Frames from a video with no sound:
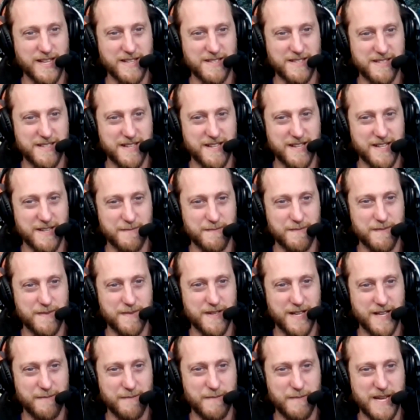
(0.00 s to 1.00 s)
when they see
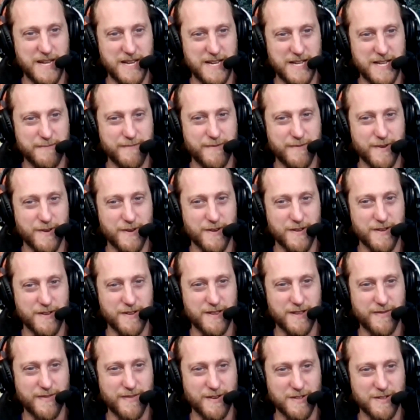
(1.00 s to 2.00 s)
him and meet him for
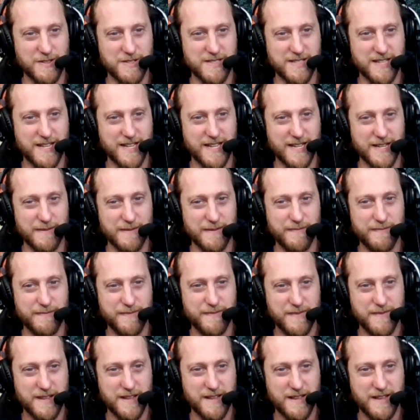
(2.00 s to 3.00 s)
the first time.
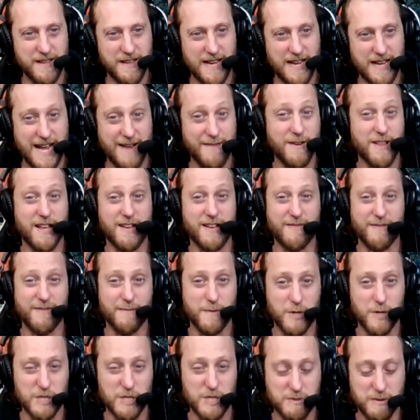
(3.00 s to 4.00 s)
I've heard that
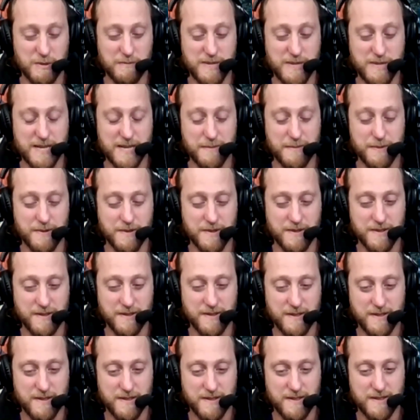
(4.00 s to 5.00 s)
from multiple people.
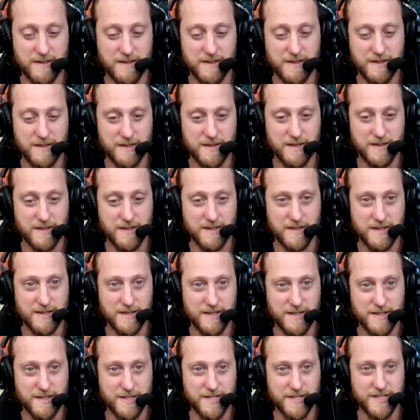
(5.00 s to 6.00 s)

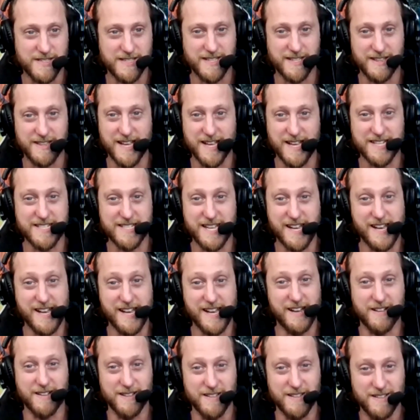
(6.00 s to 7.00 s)
Just can like
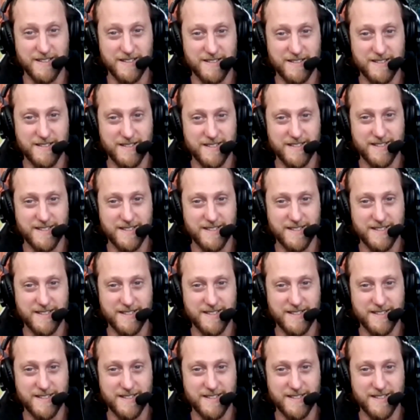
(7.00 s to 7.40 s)
tell.